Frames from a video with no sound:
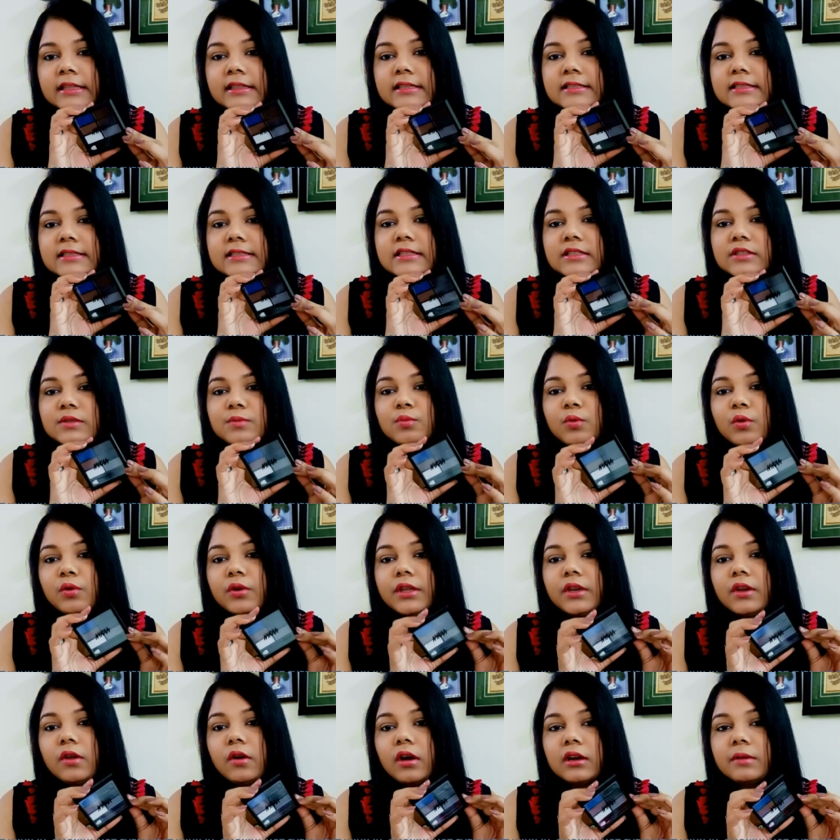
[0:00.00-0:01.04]
This is the
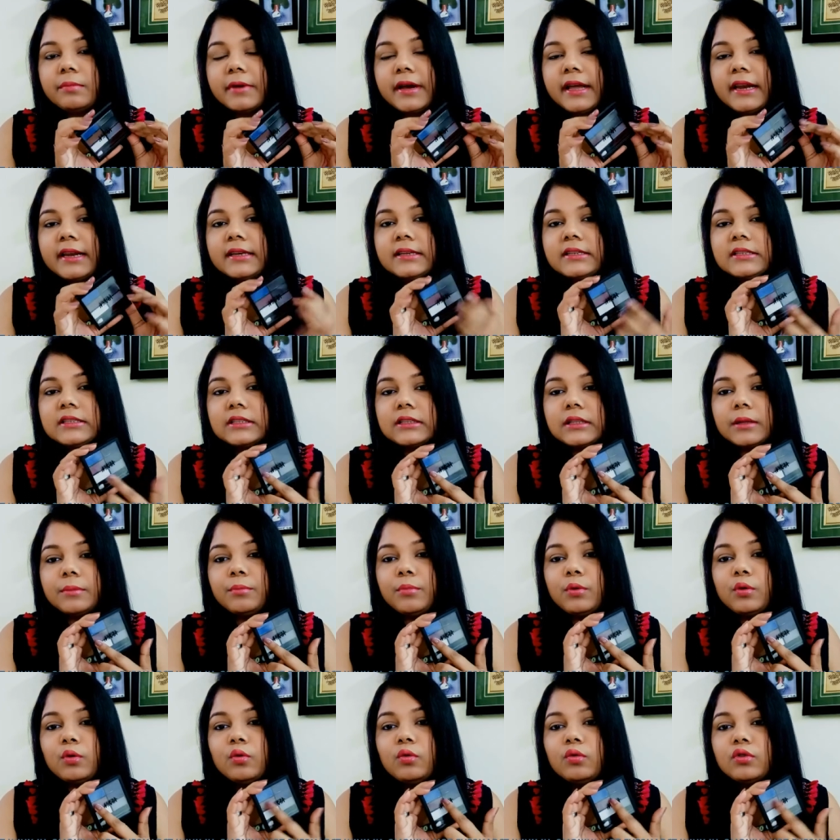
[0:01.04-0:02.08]
Smokin' Hot palette. The
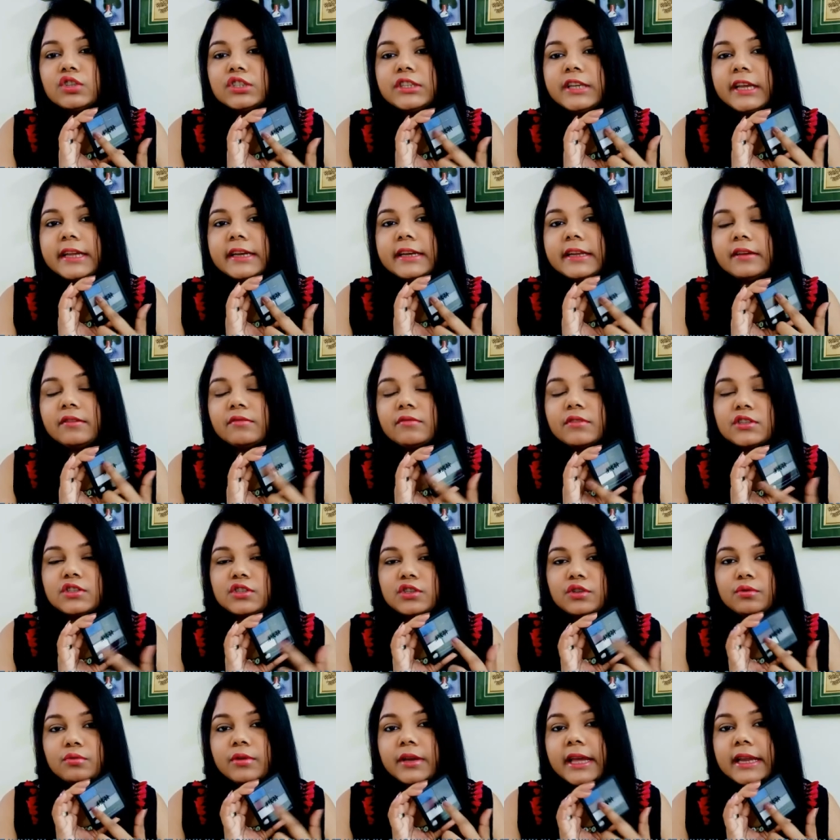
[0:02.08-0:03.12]
blue shade in
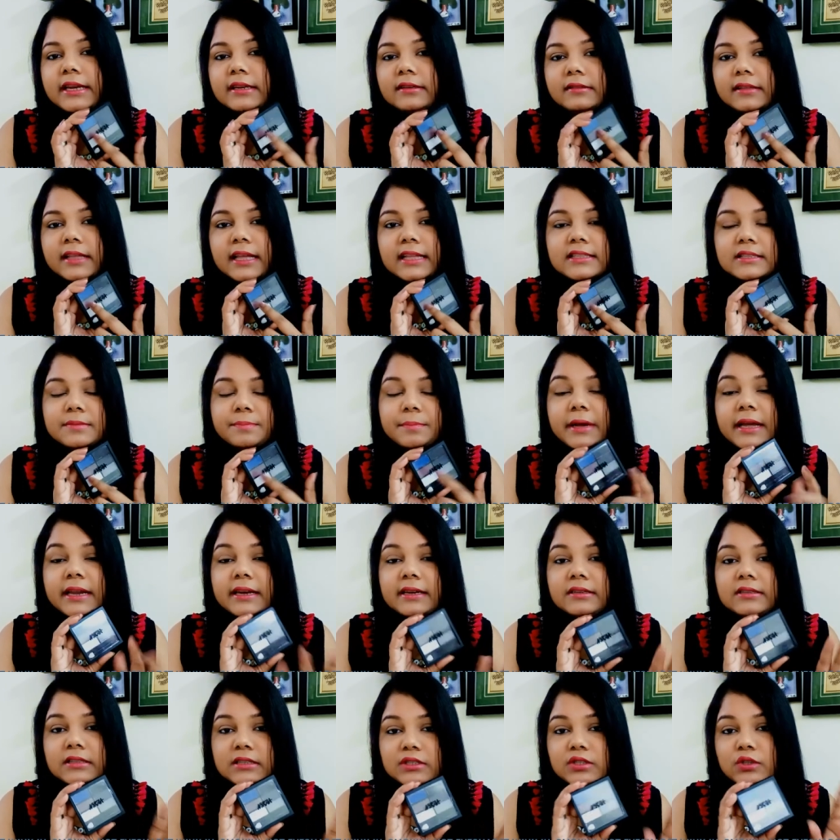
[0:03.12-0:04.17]
which you get, that
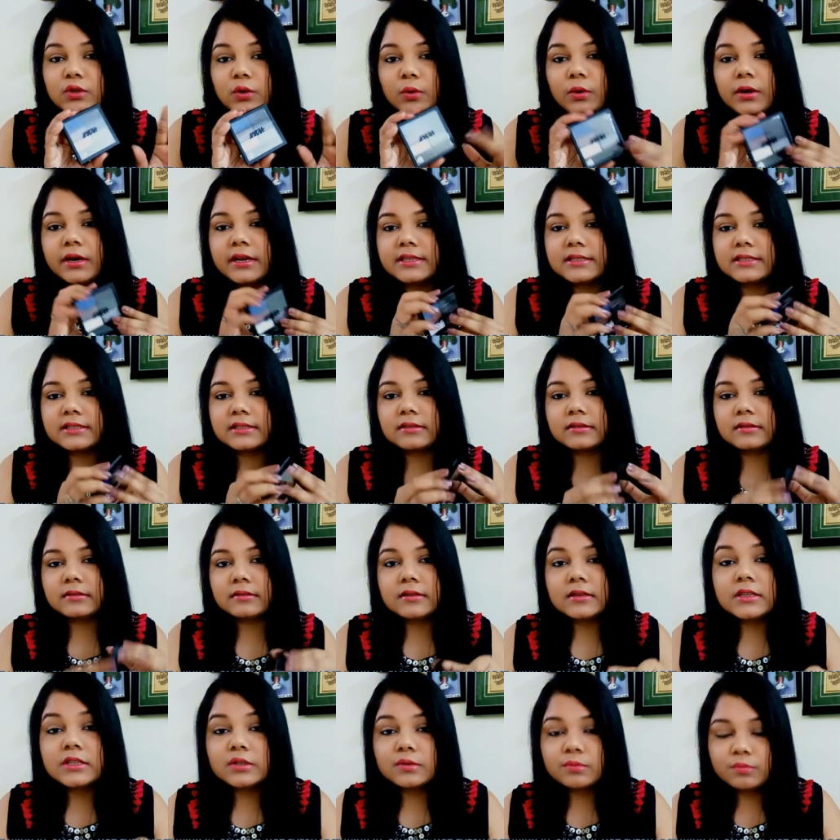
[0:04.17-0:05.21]
palette is called as
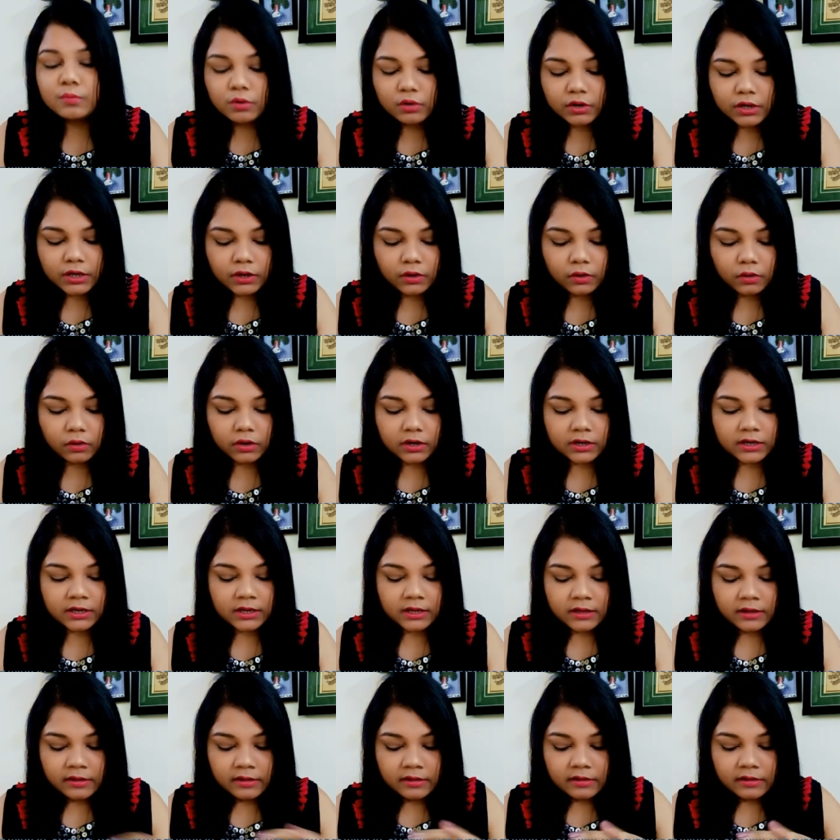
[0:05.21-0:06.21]
the Smokin' Hot.